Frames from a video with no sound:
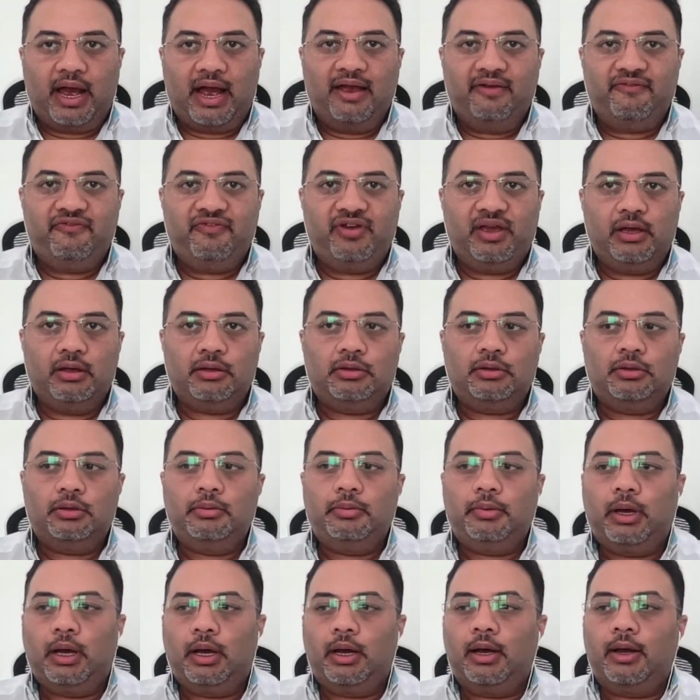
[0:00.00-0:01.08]
I feel,
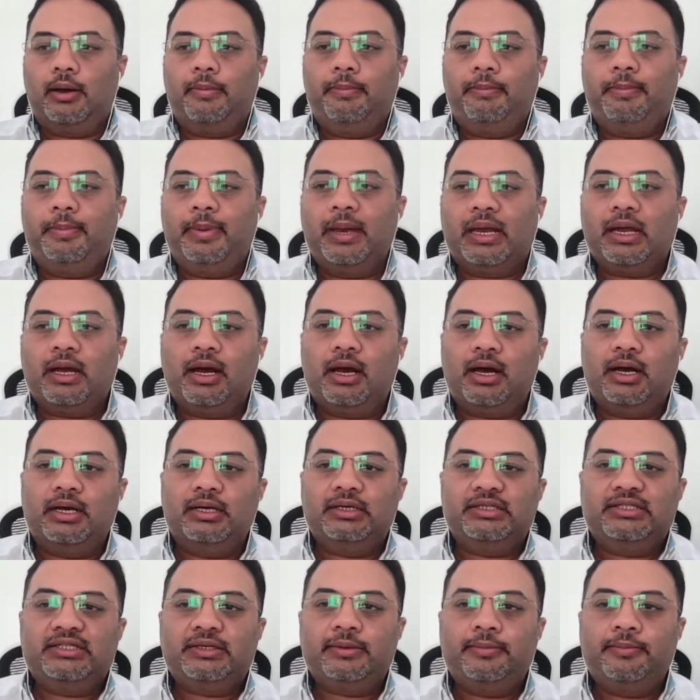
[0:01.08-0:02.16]
uh,
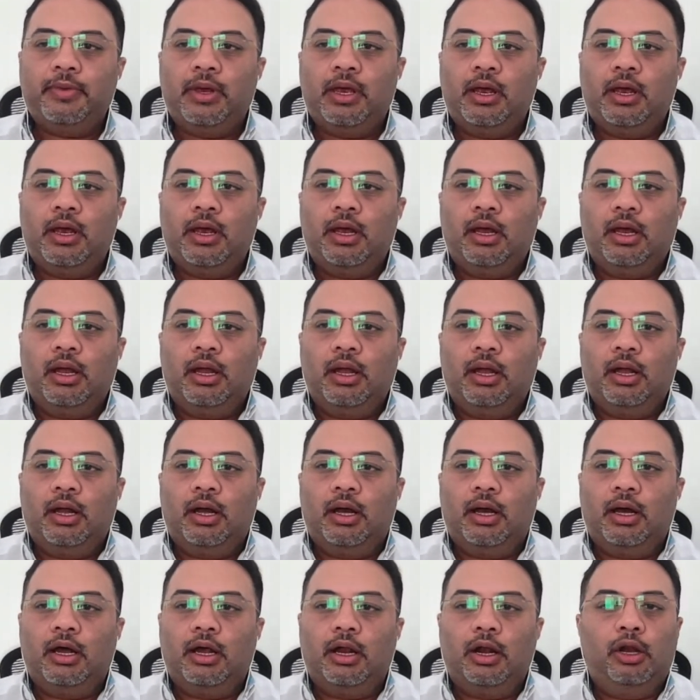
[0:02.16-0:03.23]
because
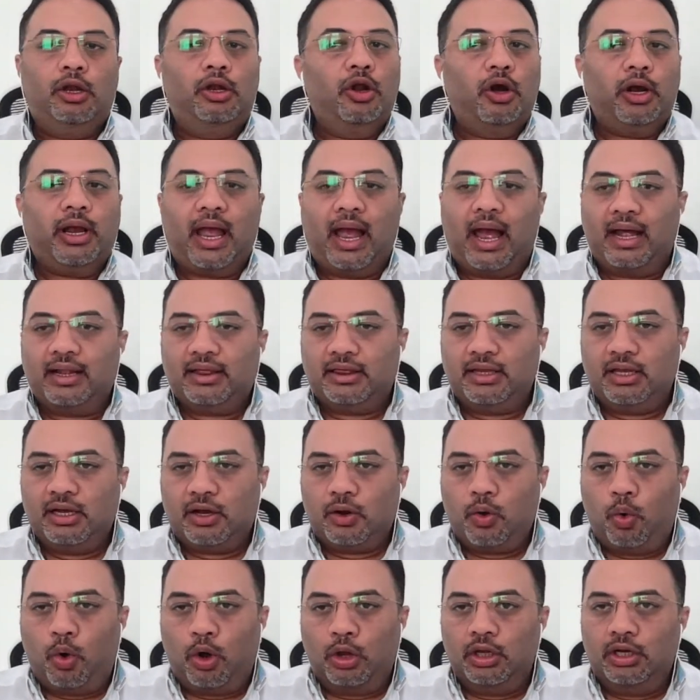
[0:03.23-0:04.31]
uh, look at the
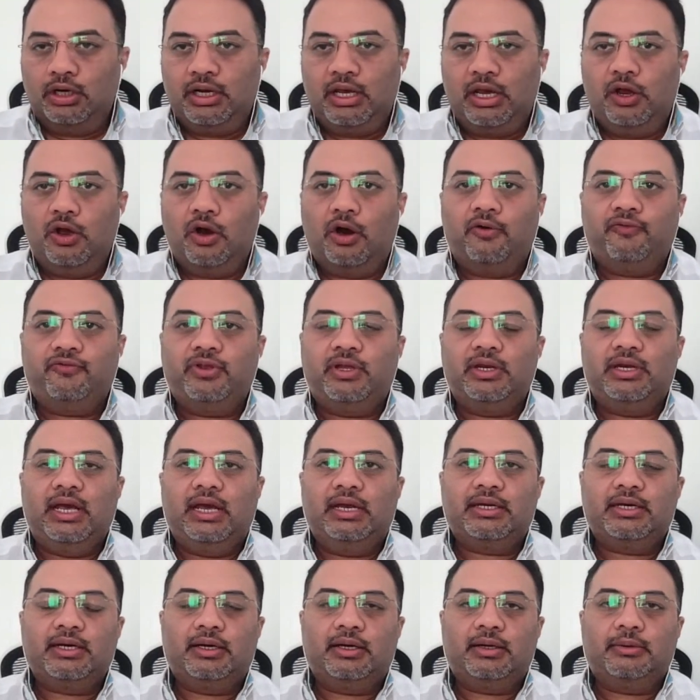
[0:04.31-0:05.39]
quality of the
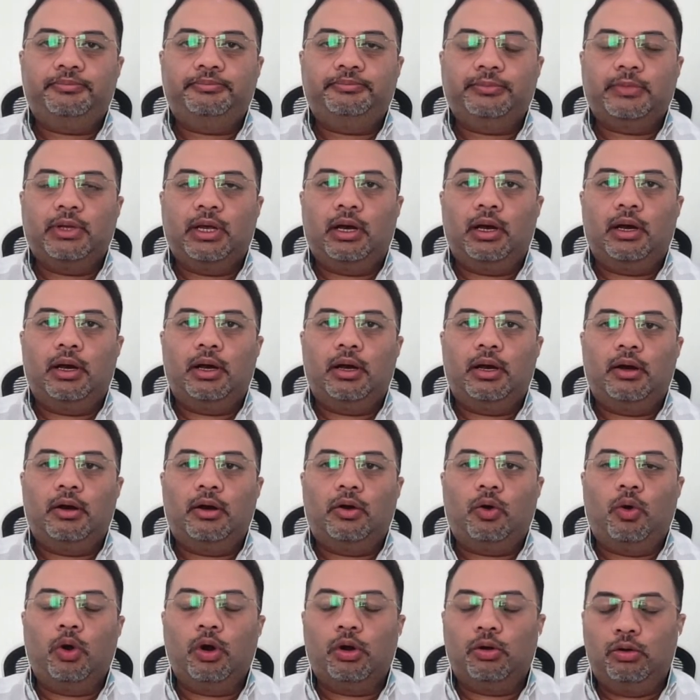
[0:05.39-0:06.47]
data uh,
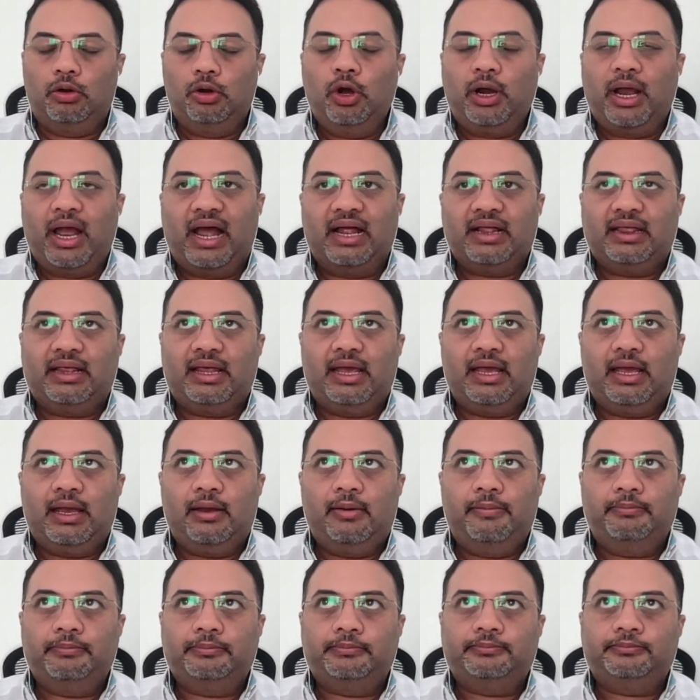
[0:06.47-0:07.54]
or look at
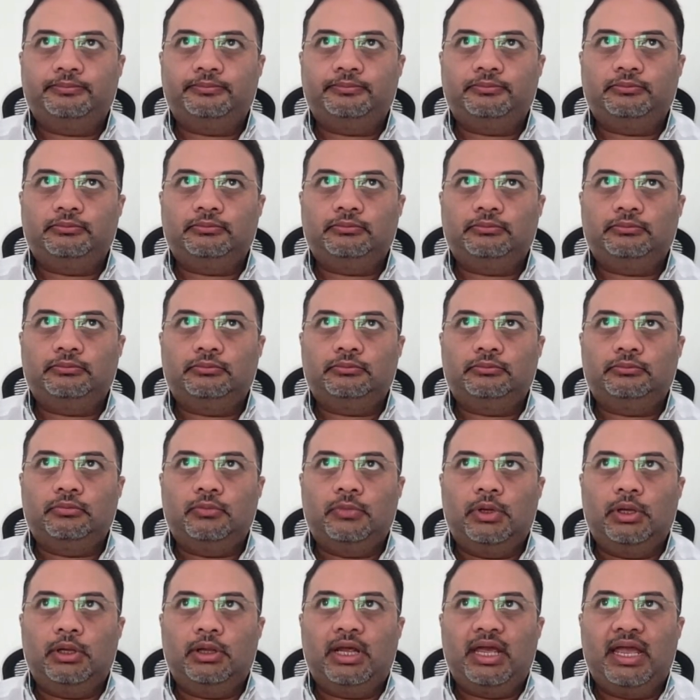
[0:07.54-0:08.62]
the
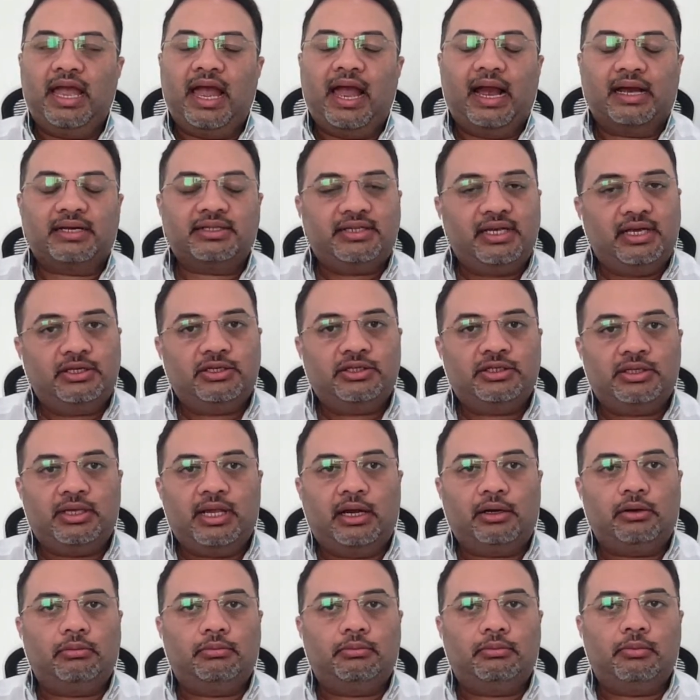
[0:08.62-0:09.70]
the access
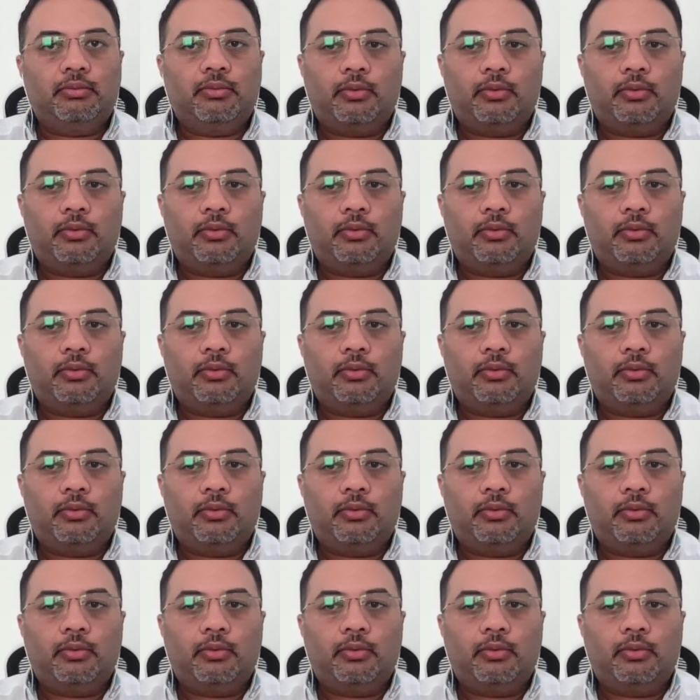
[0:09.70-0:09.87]
that